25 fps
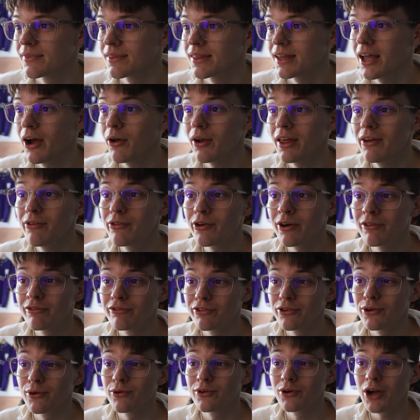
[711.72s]
Now they've gone
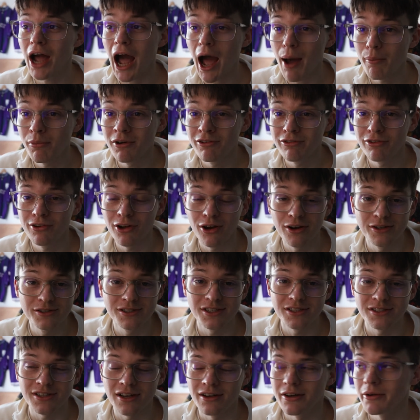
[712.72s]
for a camouflage
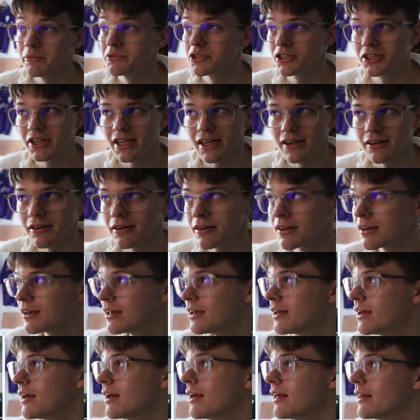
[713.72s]
design. I'm just kidding.
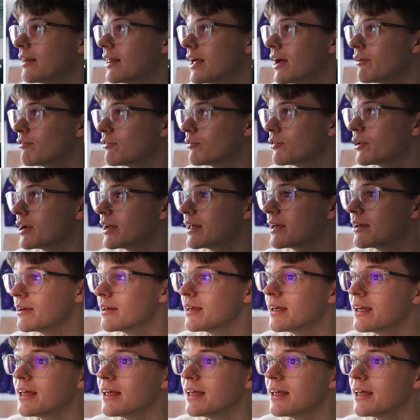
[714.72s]
They haven't really.